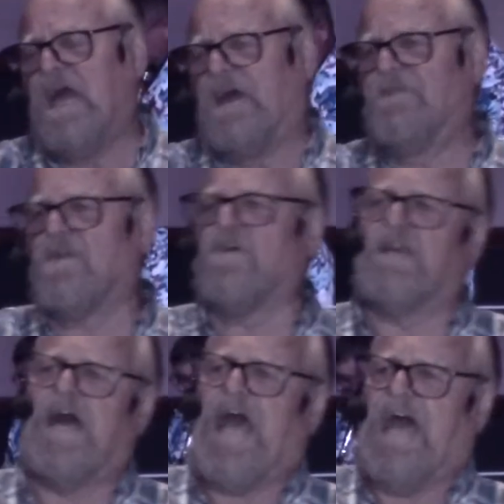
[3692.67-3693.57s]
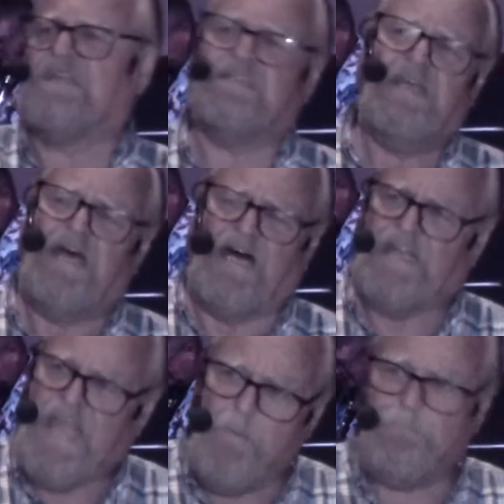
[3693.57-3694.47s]
and they're going to add an
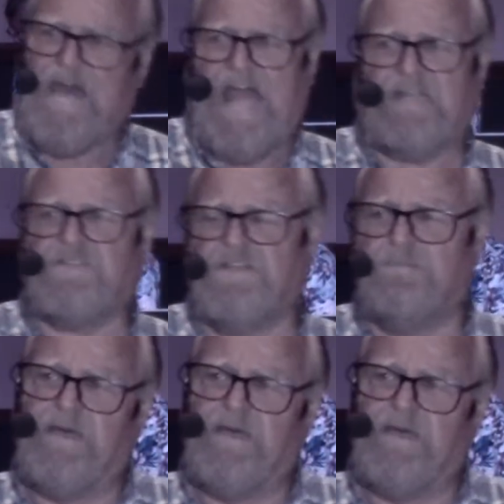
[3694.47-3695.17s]
impact to the